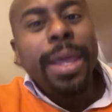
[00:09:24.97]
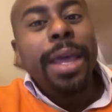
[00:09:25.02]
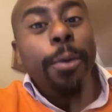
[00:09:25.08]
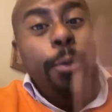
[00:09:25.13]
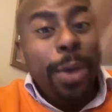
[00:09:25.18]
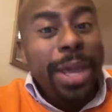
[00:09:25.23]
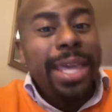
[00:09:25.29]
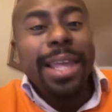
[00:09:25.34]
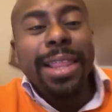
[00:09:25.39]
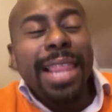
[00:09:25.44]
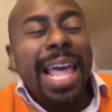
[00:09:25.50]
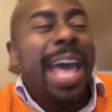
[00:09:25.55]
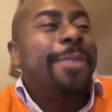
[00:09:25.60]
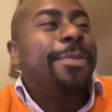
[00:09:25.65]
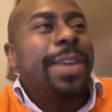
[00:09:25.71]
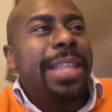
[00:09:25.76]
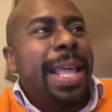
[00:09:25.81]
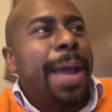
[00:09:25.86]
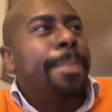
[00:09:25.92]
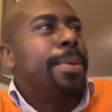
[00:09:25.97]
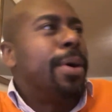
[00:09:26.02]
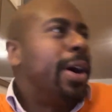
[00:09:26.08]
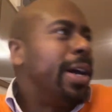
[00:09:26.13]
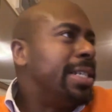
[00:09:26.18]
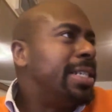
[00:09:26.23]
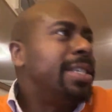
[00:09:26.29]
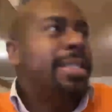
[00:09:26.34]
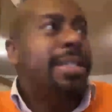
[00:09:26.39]
We can laugh at that
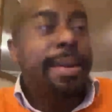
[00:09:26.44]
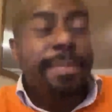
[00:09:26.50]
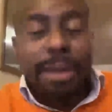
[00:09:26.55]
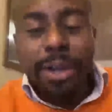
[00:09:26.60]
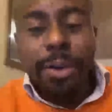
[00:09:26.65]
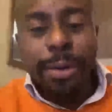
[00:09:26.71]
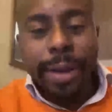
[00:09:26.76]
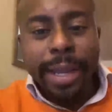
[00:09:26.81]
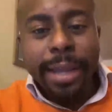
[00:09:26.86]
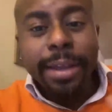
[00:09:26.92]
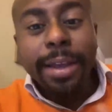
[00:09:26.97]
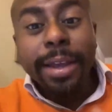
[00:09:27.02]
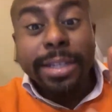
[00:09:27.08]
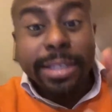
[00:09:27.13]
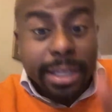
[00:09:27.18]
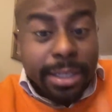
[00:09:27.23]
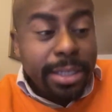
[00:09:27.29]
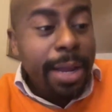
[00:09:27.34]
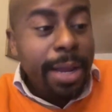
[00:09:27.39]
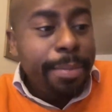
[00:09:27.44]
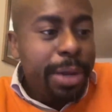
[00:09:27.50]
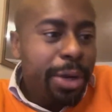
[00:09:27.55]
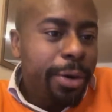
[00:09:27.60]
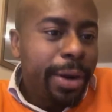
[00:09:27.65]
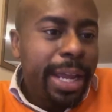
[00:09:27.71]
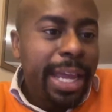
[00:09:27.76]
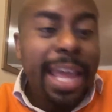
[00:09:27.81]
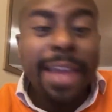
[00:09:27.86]
broad to some degree. To some
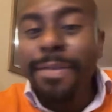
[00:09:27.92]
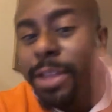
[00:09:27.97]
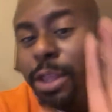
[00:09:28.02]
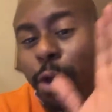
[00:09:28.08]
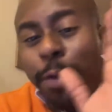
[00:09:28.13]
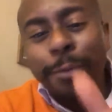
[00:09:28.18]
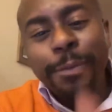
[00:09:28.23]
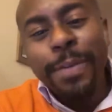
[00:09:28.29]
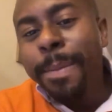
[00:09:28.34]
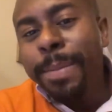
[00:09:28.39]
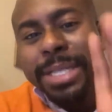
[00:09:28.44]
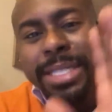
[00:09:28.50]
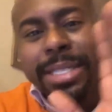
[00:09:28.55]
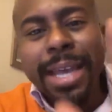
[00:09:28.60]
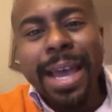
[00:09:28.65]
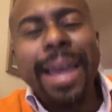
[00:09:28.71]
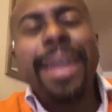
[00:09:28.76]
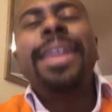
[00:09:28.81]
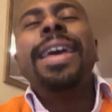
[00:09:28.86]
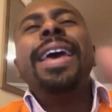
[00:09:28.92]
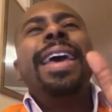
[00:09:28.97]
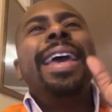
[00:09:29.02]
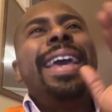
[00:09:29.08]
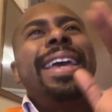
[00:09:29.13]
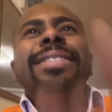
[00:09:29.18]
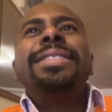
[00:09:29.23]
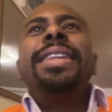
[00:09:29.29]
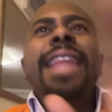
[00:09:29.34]
degree. Even though femicide
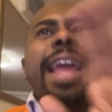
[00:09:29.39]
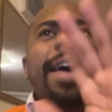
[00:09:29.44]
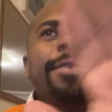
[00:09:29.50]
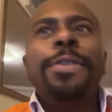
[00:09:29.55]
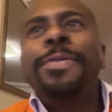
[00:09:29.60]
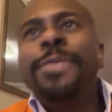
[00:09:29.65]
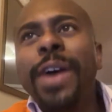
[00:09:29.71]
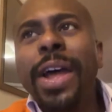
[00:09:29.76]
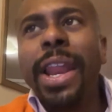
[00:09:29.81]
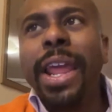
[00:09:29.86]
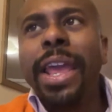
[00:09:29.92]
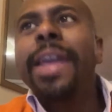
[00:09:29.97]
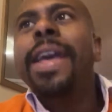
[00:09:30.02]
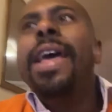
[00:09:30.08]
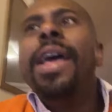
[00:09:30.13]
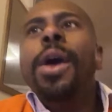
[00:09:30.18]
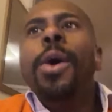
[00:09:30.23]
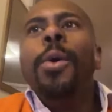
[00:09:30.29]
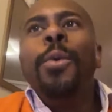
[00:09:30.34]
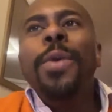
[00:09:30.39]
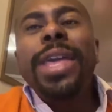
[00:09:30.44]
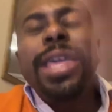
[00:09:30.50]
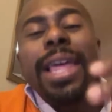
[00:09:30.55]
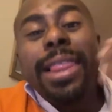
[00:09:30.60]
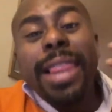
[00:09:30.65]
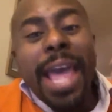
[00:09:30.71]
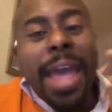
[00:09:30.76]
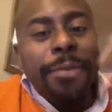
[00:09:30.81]
is never funny, we
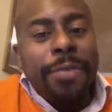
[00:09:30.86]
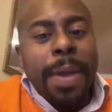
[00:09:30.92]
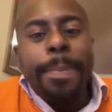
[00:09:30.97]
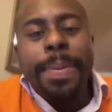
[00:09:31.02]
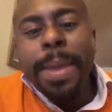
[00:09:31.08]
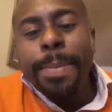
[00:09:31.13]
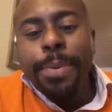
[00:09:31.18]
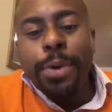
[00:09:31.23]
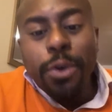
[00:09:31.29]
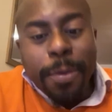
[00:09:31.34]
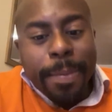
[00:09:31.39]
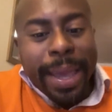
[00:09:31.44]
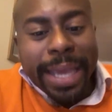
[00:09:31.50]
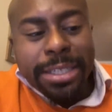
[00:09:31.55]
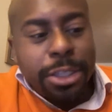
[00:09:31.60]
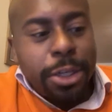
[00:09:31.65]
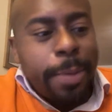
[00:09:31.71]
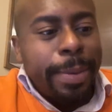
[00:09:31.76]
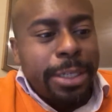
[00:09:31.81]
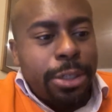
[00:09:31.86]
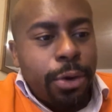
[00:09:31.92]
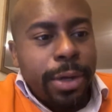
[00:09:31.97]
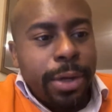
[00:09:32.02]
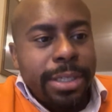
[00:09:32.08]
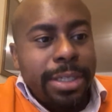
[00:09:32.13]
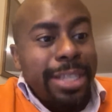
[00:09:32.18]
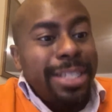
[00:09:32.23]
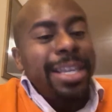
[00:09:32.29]
can laugh at people who make stupid
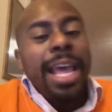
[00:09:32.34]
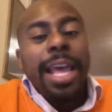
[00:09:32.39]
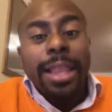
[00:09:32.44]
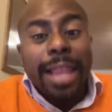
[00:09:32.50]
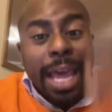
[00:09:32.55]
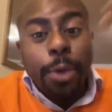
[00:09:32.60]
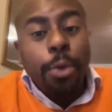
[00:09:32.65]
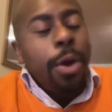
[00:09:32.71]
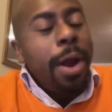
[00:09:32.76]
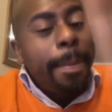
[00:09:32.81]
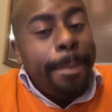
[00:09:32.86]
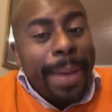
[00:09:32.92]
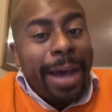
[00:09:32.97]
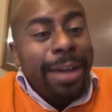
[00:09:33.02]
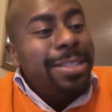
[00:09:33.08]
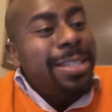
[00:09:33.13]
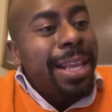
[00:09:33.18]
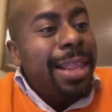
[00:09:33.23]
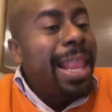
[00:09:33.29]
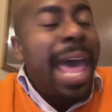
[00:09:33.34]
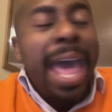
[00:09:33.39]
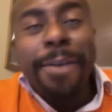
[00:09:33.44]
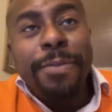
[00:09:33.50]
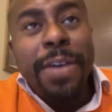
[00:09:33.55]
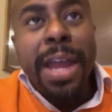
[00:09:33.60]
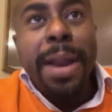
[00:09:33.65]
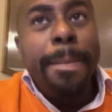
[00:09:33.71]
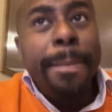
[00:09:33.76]
choices. Like we're about to
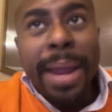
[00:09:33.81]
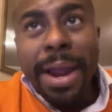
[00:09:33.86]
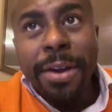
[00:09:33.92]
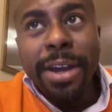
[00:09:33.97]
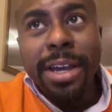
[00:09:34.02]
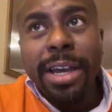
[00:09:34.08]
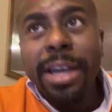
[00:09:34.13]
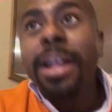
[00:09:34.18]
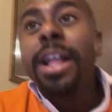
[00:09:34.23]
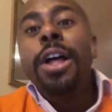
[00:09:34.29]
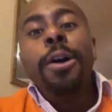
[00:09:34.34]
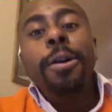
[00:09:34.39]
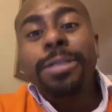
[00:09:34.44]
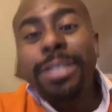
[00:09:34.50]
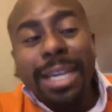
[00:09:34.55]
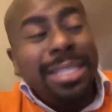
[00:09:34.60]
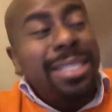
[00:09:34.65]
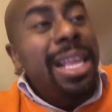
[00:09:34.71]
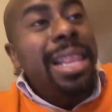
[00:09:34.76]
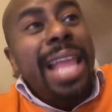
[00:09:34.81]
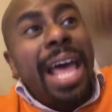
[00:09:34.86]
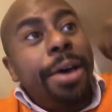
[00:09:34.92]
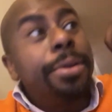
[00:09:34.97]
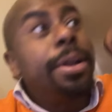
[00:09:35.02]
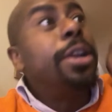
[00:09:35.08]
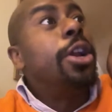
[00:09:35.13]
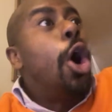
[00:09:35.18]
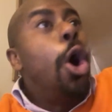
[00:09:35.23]
laugh at America, who just
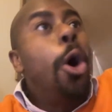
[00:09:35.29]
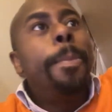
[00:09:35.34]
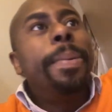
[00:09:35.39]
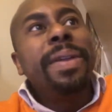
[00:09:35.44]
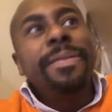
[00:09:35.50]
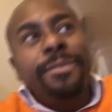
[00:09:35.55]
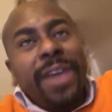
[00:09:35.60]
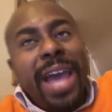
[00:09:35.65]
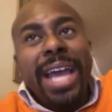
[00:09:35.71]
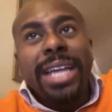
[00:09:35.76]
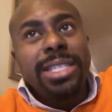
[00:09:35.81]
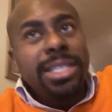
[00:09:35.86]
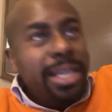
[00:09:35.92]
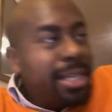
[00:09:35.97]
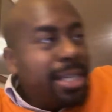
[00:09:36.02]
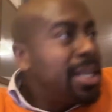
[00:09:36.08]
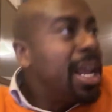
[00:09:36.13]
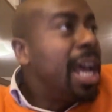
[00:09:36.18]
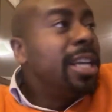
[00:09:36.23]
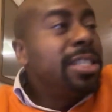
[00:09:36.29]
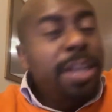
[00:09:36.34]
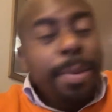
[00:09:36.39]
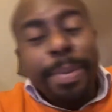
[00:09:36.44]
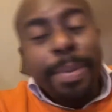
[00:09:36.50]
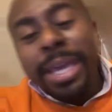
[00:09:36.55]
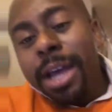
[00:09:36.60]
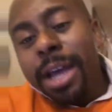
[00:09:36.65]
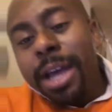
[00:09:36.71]
allowed an open fascist to
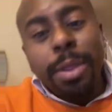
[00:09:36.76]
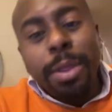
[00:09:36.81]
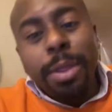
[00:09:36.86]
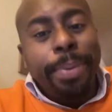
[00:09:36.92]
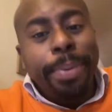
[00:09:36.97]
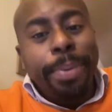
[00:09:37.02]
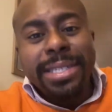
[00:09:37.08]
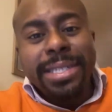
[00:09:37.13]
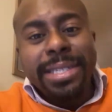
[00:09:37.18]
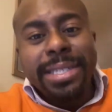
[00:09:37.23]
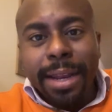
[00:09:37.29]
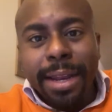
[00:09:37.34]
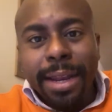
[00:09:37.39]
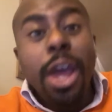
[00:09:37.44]
become the president.